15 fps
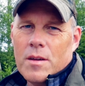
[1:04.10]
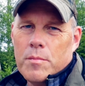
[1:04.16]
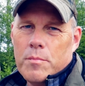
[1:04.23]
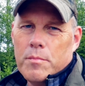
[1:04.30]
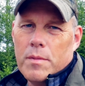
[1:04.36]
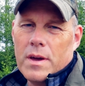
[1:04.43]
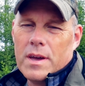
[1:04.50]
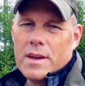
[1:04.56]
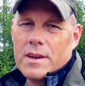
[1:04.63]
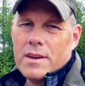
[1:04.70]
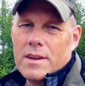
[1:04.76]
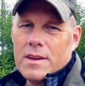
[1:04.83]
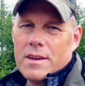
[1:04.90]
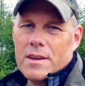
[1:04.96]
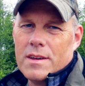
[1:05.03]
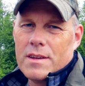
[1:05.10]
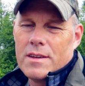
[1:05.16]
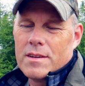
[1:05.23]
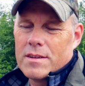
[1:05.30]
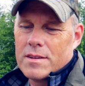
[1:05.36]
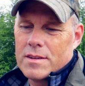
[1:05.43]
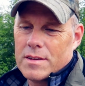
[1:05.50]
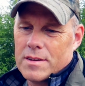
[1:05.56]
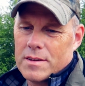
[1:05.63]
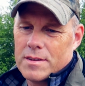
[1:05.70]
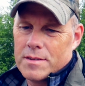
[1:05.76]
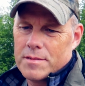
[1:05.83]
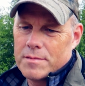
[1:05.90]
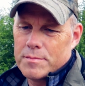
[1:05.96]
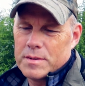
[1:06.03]
main
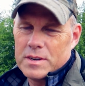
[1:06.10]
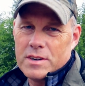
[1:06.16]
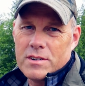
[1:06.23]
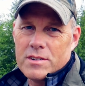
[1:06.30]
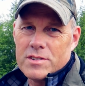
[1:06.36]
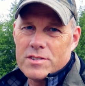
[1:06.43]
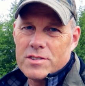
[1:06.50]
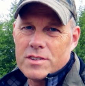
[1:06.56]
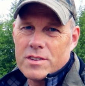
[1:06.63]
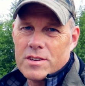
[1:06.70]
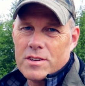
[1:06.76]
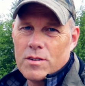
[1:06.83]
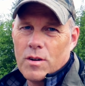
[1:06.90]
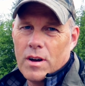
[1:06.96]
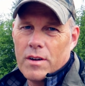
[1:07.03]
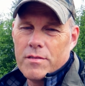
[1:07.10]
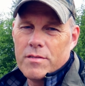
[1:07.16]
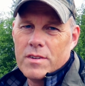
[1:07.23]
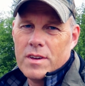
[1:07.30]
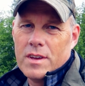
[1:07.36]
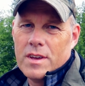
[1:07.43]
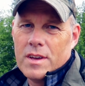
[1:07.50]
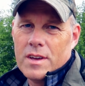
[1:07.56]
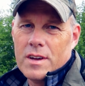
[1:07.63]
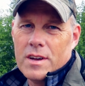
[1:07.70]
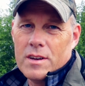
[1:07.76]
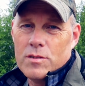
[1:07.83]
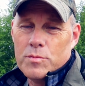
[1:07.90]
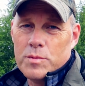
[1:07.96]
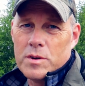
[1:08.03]
materials. You have
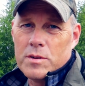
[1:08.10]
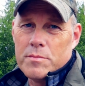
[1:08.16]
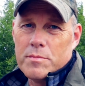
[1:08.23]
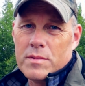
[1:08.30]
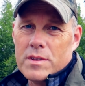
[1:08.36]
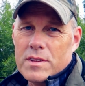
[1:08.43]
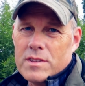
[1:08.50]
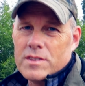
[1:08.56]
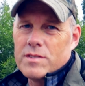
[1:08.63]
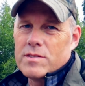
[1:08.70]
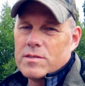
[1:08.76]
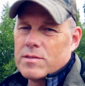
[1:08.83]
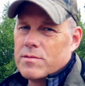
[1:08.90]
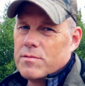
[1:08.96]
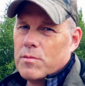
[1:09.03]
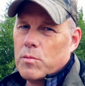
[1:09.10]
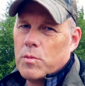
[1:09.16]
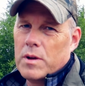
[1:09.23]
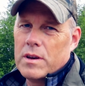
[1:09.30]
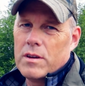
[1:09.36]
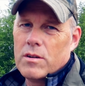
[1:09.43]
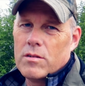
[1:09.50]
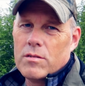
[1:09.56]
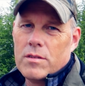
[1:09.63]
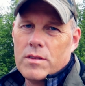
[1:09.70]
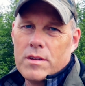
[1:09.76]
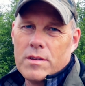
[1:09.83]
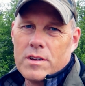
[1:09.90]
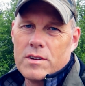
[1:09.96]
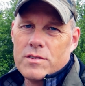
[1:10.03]
aluminum, it's well known,
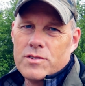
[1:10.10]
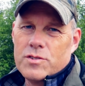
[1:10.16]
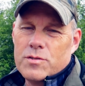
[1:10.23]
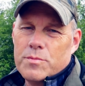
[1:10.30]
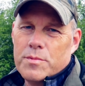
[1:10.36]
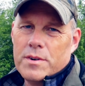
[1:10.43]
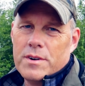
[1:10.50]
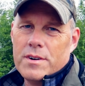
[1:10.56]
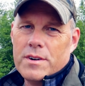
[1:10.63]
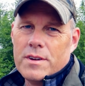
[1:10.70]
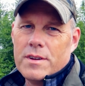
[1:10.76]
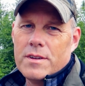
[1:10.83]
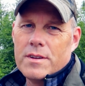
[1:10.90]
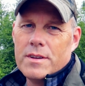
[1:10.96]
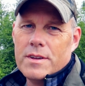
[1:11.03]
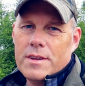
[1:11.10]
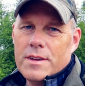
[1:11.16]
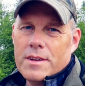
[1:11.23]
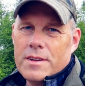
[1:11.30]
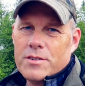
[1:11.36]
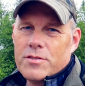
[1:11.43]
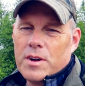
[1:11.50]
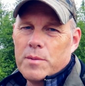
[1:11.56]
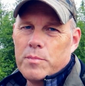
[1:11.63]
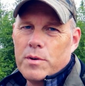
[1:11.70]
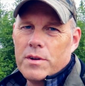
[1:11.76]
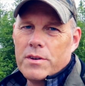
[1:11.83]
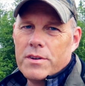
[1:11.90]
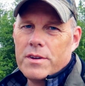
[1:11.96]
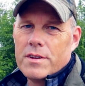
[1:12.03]
the consumer
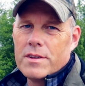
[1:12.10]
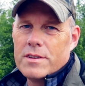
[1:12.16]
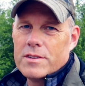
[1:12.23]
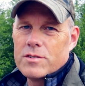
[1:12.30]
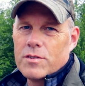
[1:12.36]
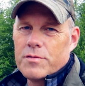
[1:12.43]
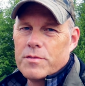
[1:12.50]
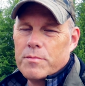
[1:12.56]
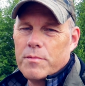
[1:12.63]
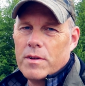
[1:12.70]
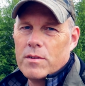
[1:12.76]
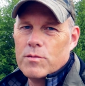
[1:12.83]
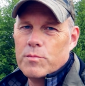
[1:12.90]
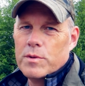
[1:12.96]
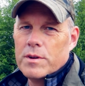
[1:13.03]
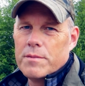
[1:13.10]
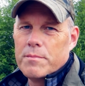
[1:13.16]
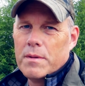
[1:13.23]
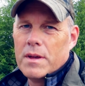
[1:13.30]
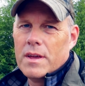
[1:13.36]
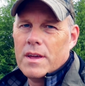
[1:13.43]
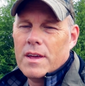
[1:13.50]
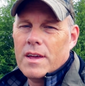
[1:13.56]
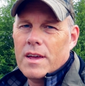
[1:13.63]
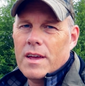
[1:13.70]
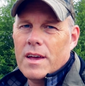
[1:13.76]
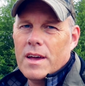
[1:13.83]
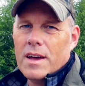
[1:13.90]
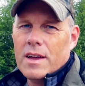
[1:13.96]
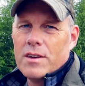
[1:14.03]
tripod is often aluminum.
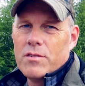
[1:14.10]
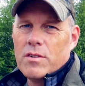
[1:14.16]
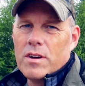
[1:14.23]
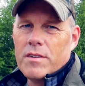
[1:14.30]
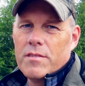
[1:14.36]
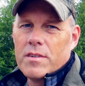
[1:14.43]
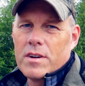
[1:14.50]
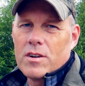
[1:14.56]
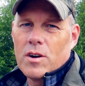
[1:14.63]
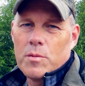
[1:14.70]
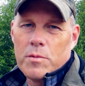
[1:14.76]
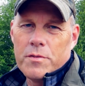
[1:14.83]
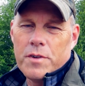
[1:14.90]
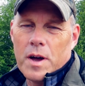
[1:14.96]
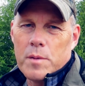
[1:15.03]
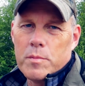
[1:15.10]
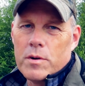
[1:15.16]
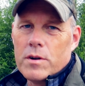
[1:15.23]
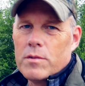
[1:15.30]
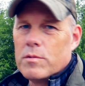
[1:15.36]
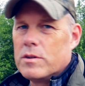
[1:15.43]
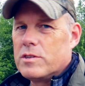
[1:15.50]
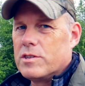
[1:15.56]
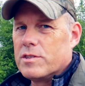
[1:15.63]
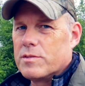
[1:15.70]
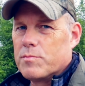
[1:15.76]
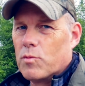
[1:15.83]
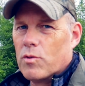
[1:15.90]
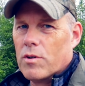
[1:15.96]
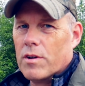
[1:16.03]
And you have a carbon fiber, which
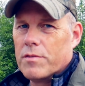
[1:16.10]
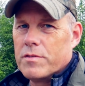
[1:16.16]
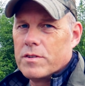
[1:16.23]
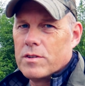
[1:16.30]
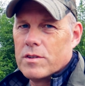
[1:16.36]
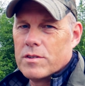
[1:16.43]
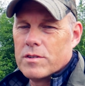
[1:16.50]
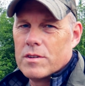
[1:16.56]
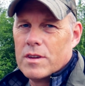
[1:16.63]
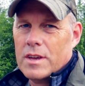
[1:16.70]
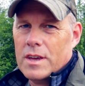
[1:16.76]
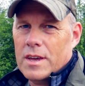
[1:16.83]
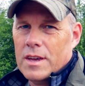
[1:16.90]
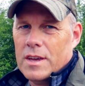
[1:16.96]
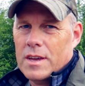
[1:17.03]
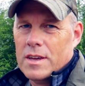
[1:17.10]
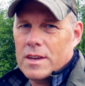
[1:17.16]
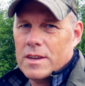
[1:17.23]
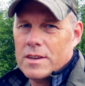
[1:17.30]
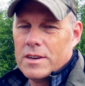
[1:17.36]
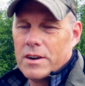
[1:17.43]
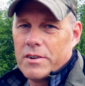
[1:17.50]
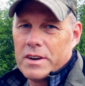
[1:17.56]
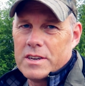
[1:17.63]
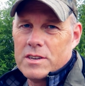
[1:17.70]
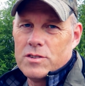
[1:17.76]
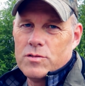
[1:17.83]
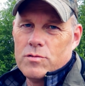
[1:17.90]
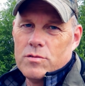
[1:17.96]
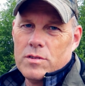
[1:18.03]
is more often
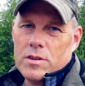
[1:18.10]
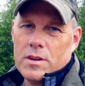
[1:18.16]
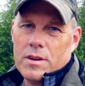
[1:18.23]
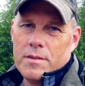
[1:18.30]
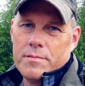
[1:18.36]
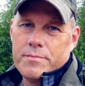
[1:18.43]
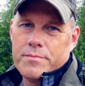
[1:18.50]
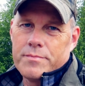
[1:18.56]
directed to the